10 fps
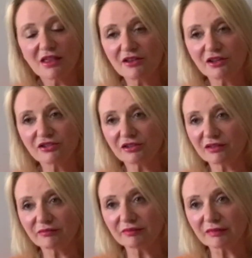that
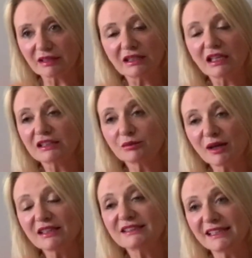as
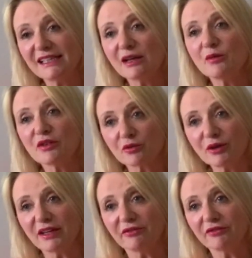well as dealing with
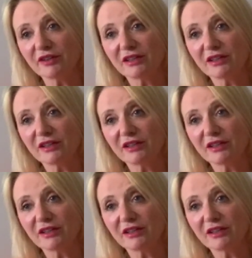grief,